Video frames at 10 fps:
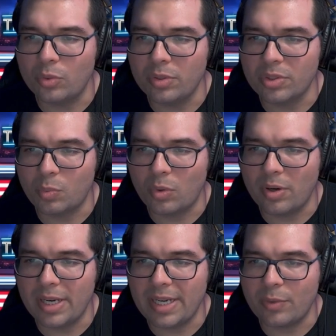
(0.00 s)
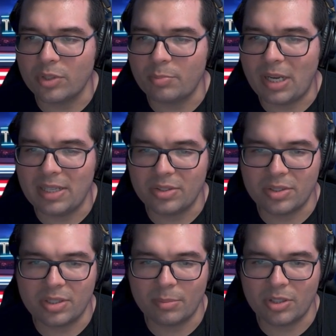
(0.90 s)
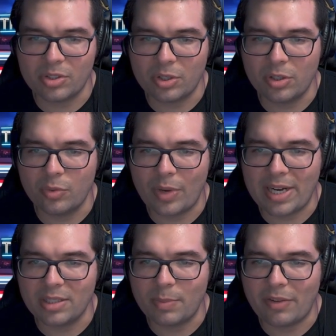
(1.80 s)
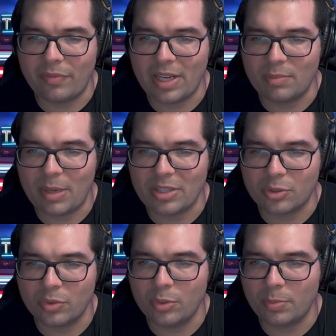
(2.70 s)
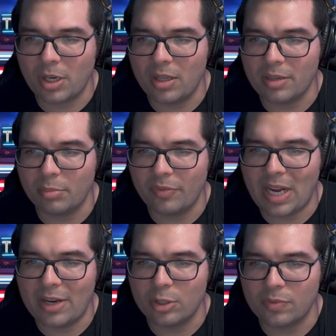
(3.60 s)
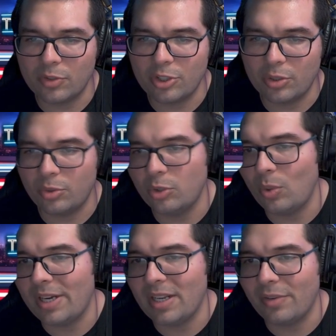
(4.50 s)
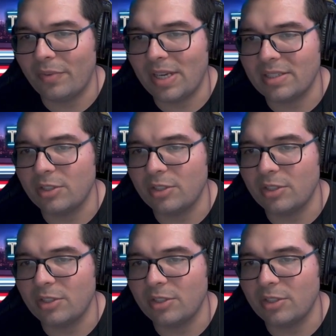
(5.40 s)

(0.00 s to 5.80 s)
rules wording in response to some concern raised by faith-based groups, calling providers for children who identify